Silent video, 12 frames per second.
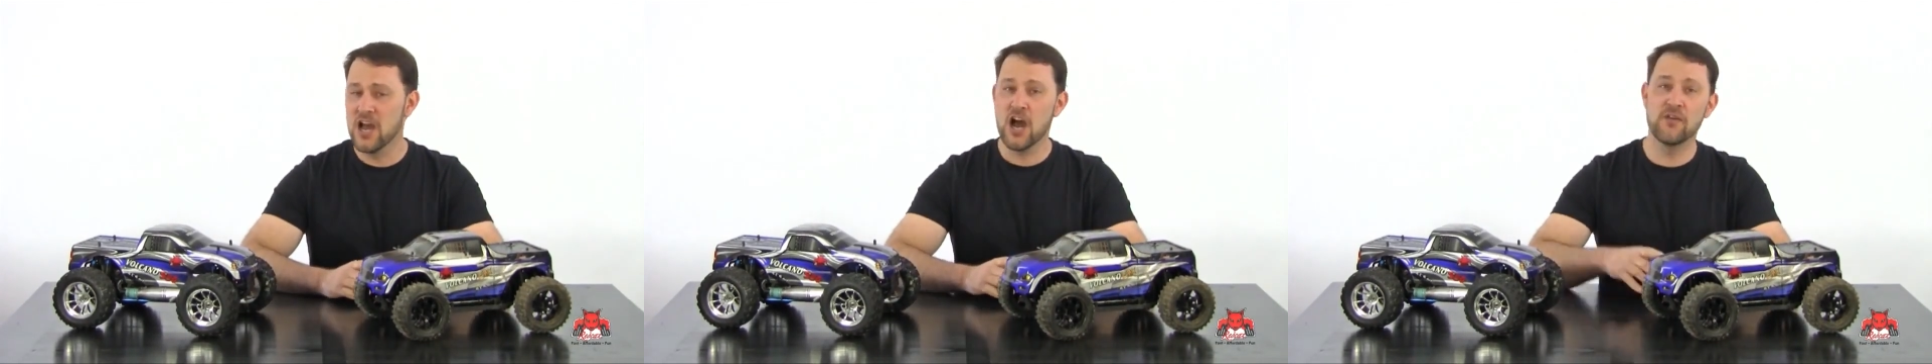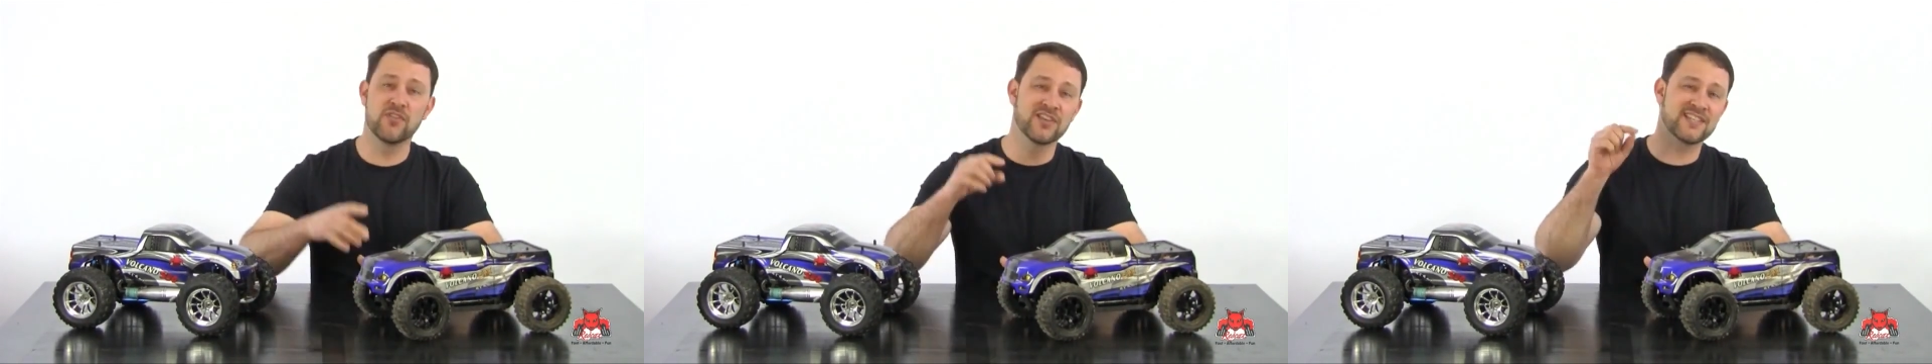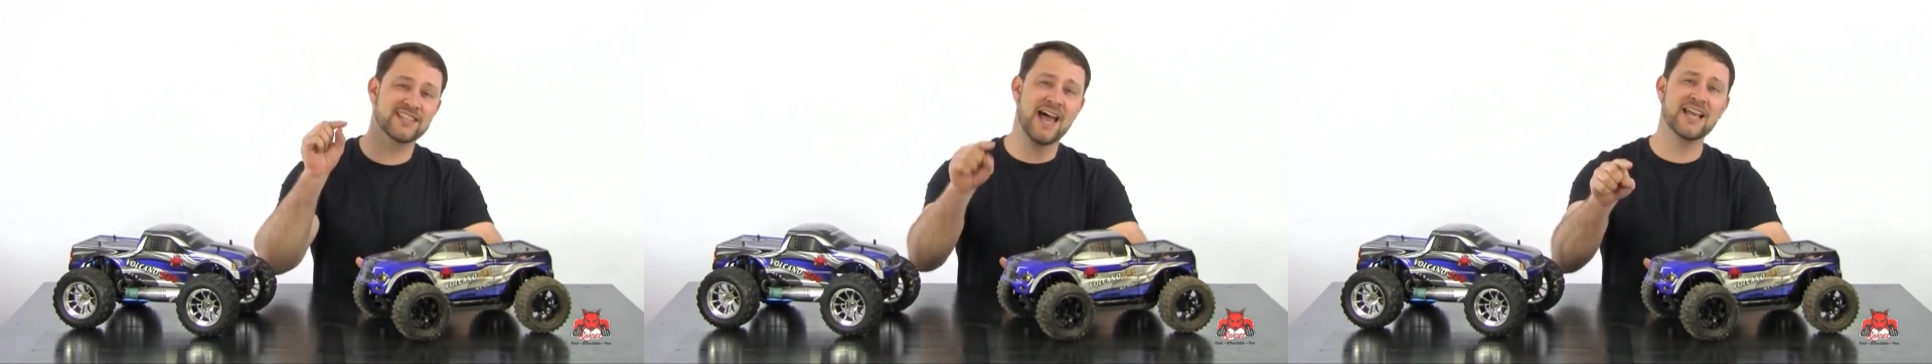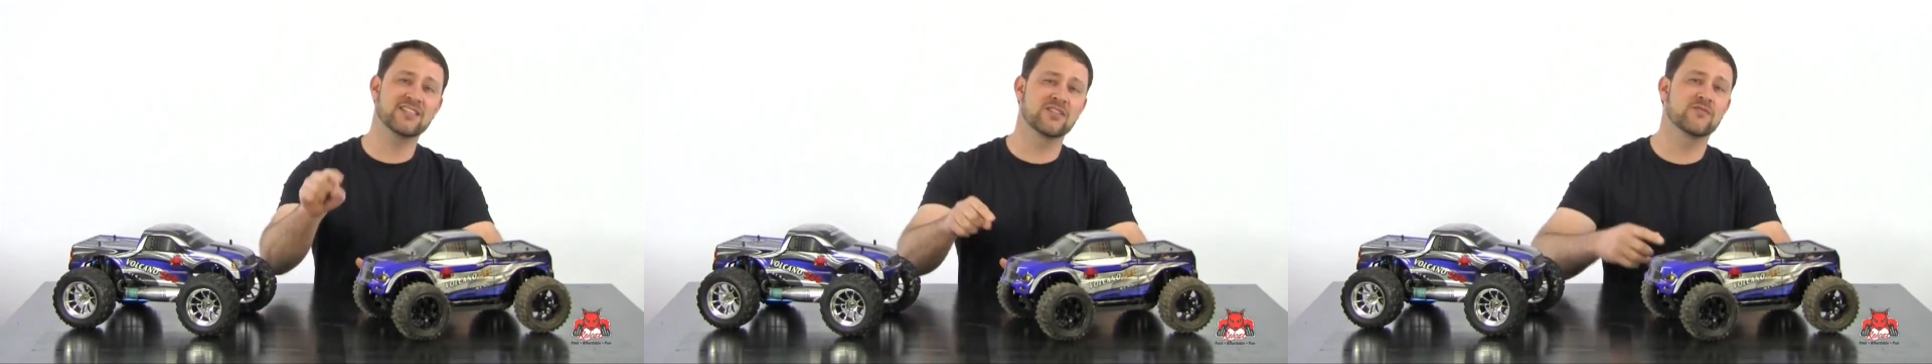of the
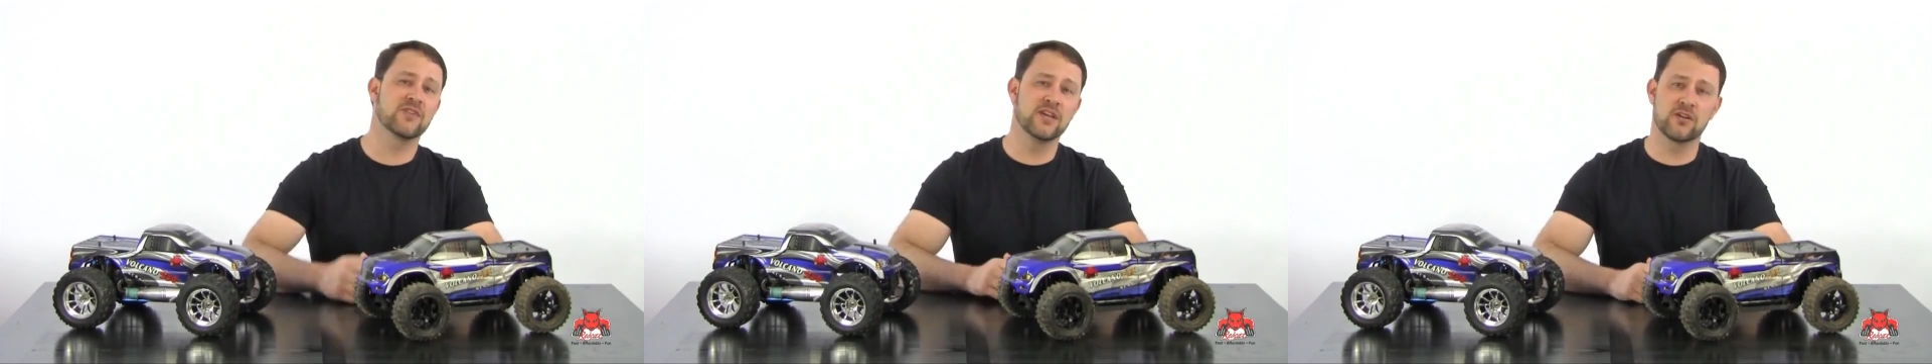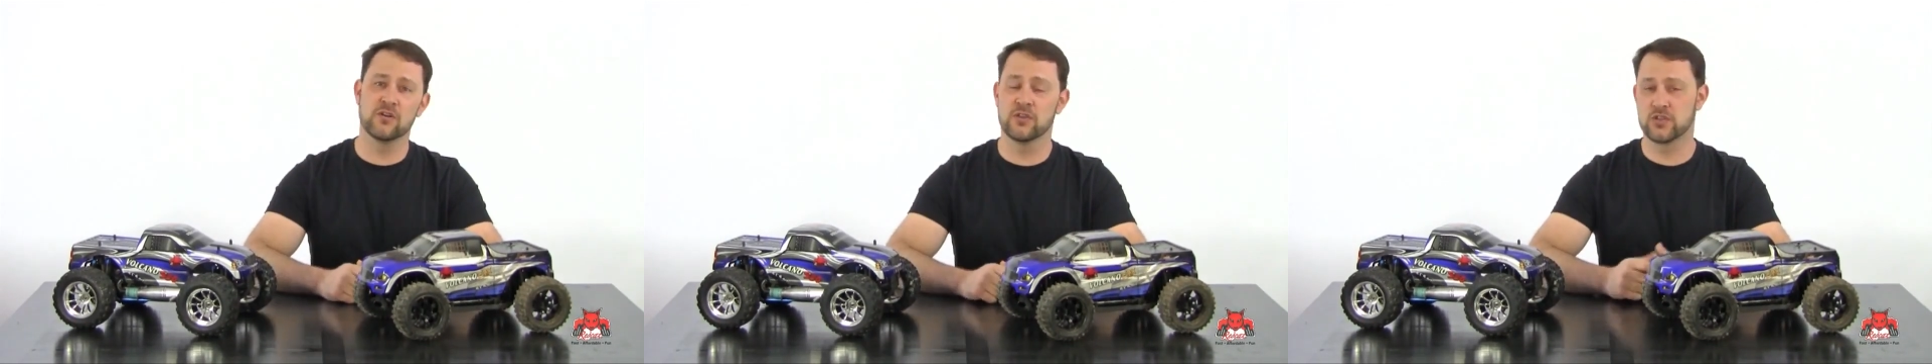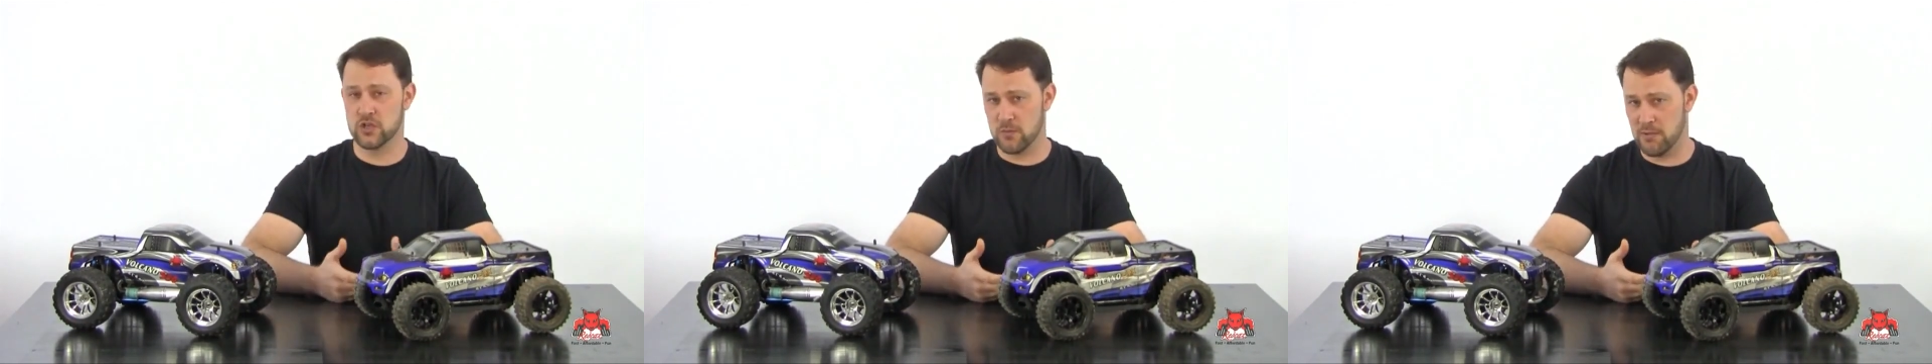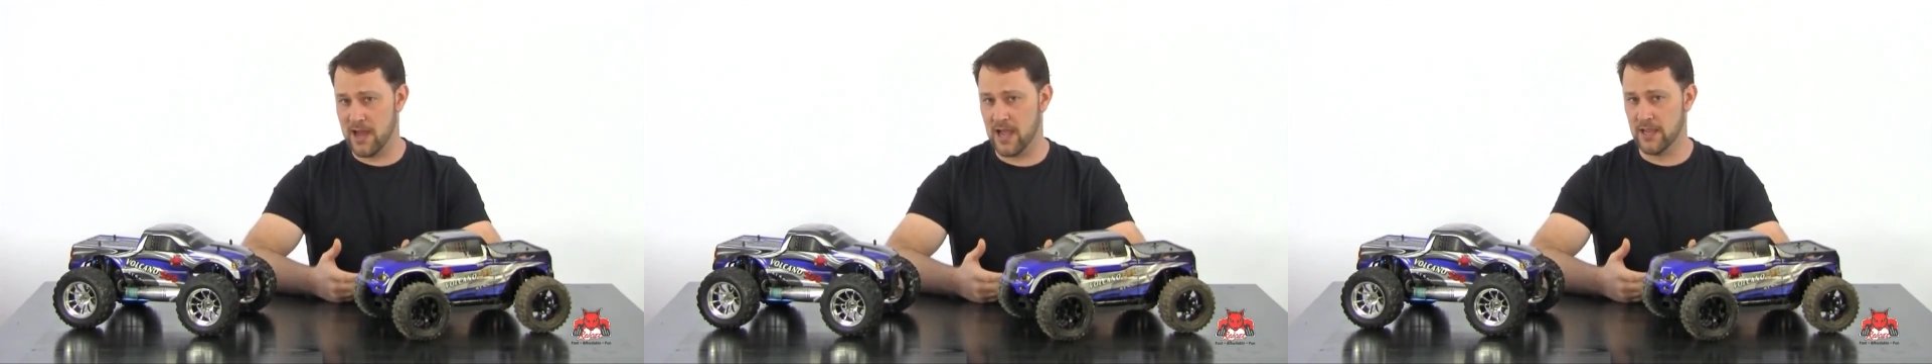size of the vehicle that you're
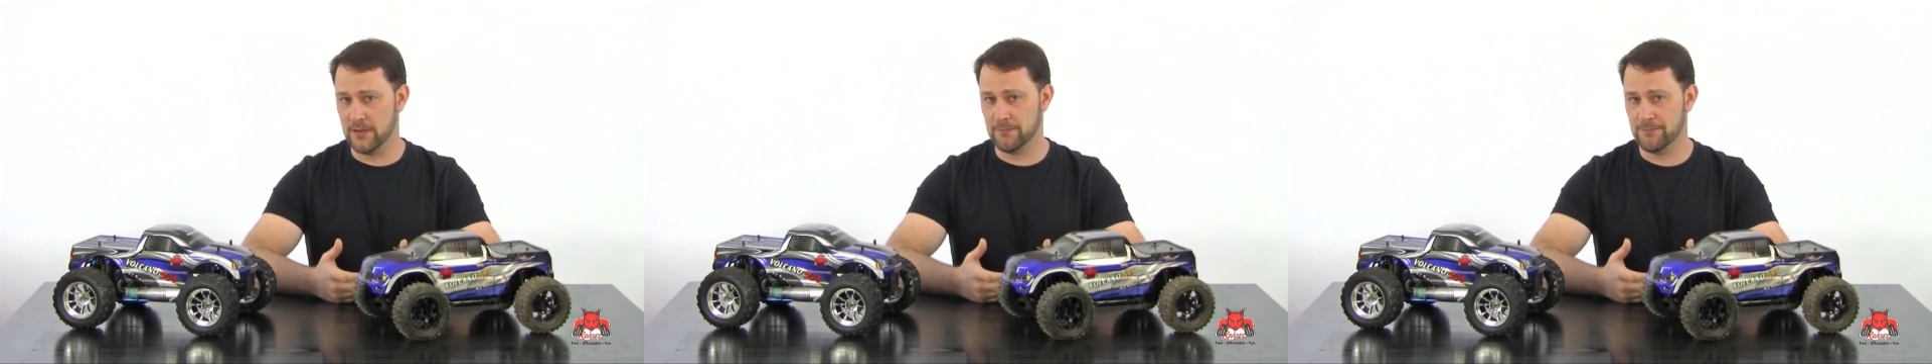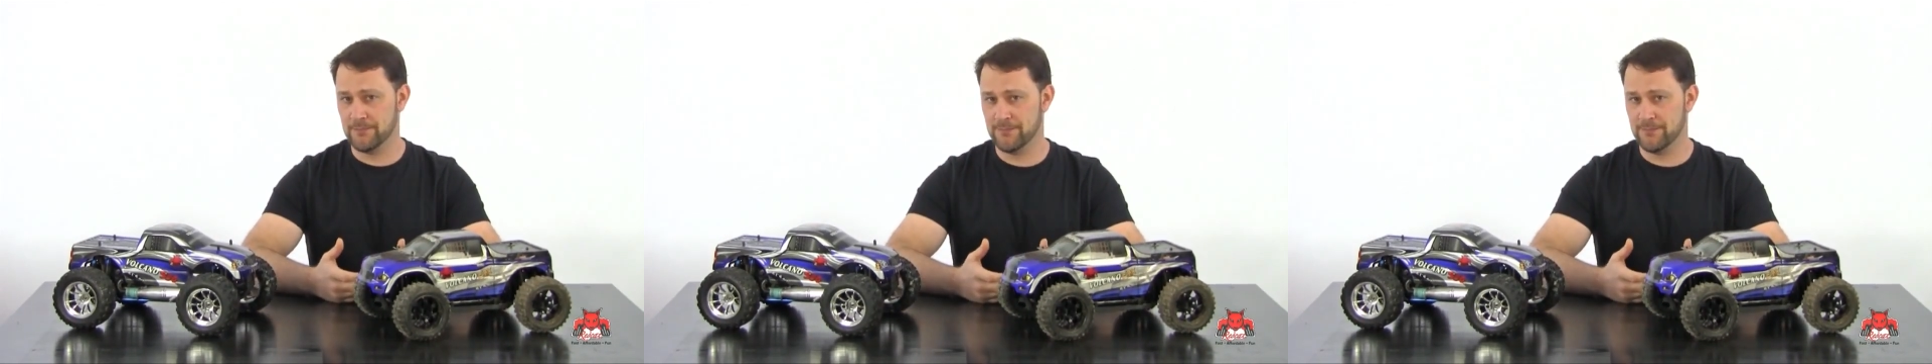buying.